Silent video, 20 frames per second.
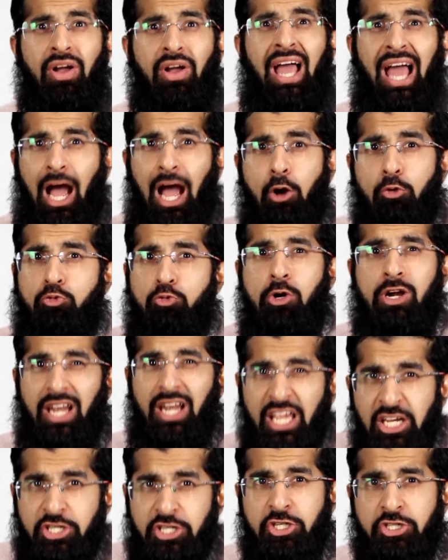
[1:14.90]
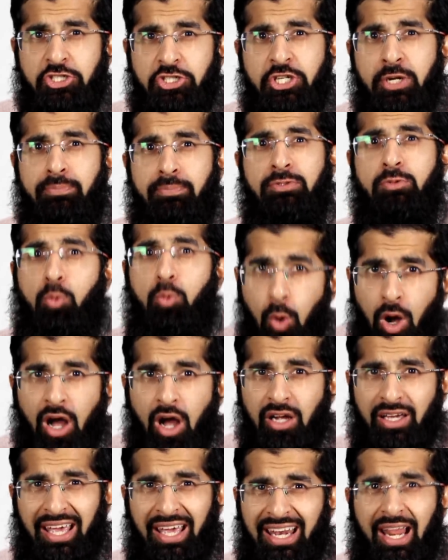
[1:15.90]
of how relationships
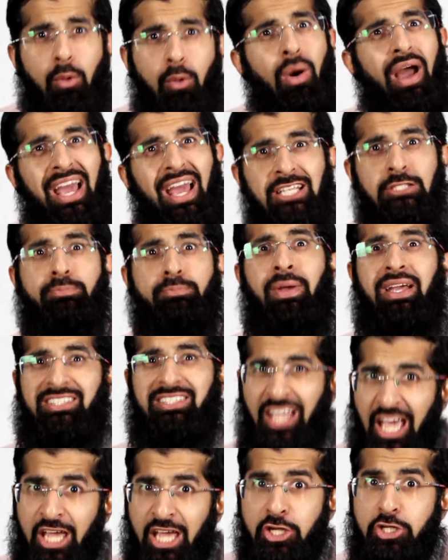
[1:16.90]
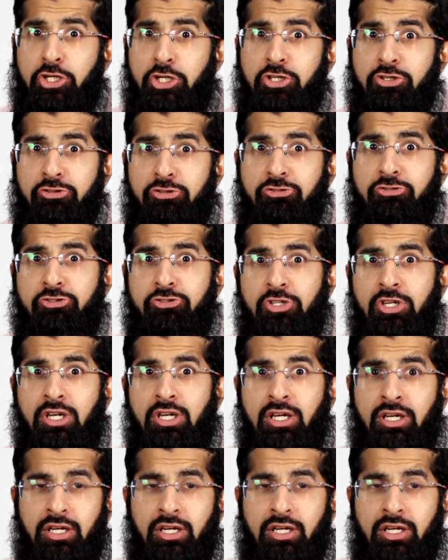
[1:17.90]
work and our expectations?